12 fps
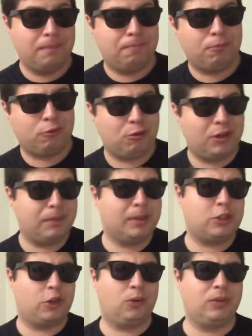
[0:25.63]
pretty
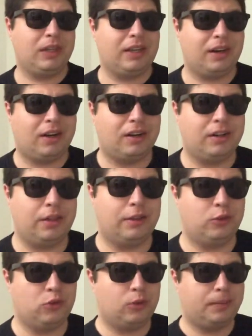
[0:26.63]
much only on the
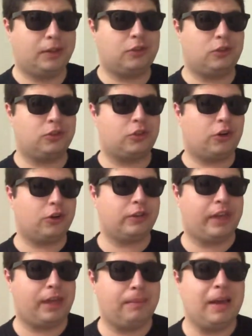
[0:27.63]
Duel Monsters card
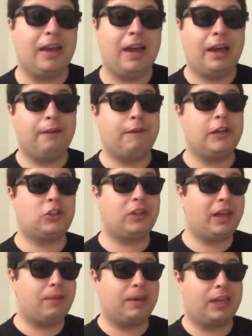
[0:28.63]
game, and eventually
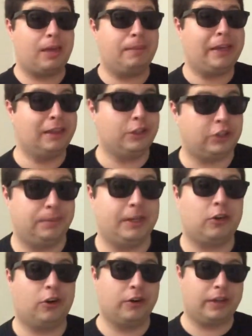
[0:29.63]
that became a legitimate
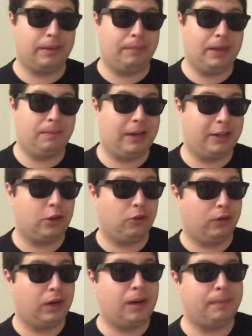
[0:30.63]
card game made by
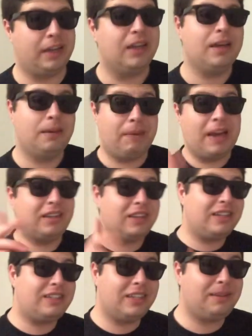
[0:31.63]
Konami.
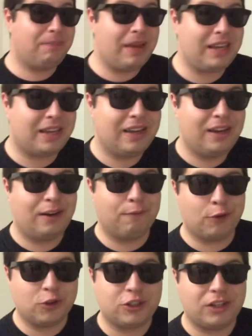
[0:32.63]
Bandai did make a
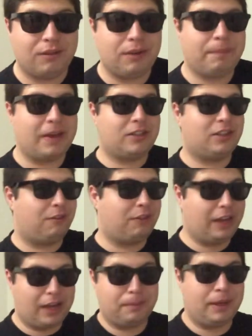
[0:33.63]
version of it based off
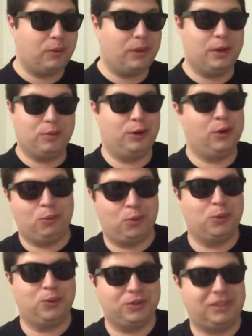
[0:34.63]
the anime when there were no
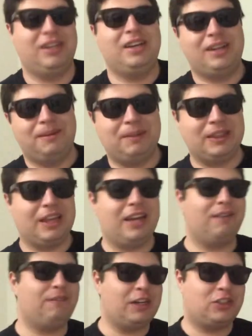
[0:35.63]
rules, but then
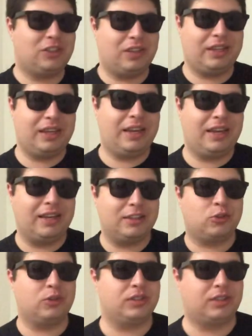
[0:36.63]
eventually it
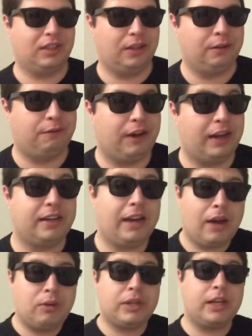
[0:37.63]
sort of solidified.
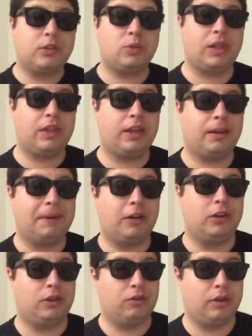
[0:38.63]
Nowadays we think
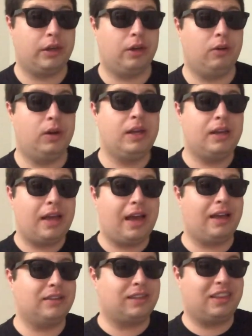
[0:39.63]
about Yu-Gi-Oh!
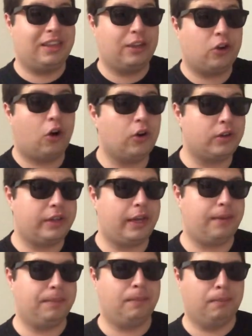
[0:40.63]
As the card
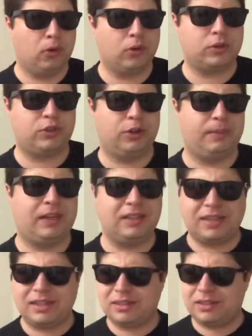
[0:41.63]
game more so, because
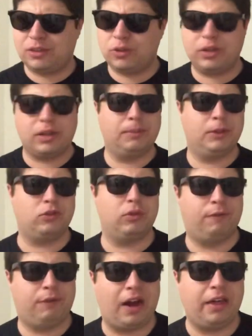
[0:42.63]
that's sort of the most
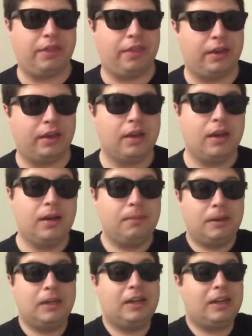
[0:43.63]
refined thing.
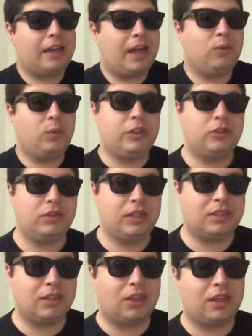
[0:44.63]
But again, we do need
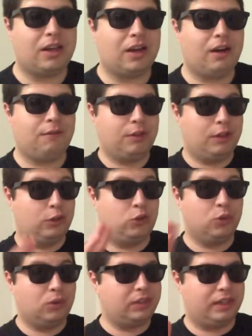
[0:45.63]
to think of the
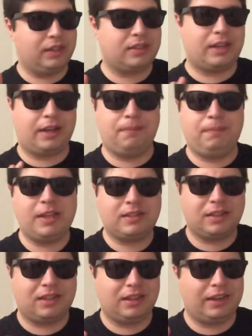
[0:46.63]
dual disc and
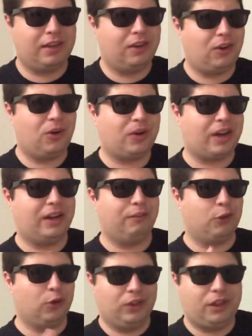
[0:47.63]
basically all kind
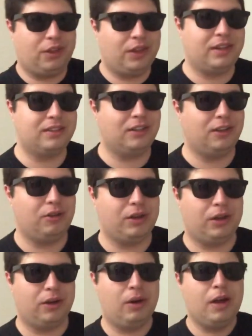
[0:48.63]
of early things in
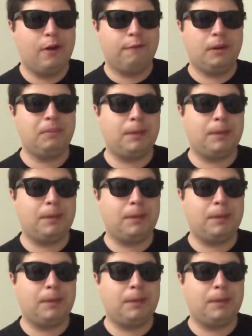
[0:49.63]
Yu-Gi-Oh! From the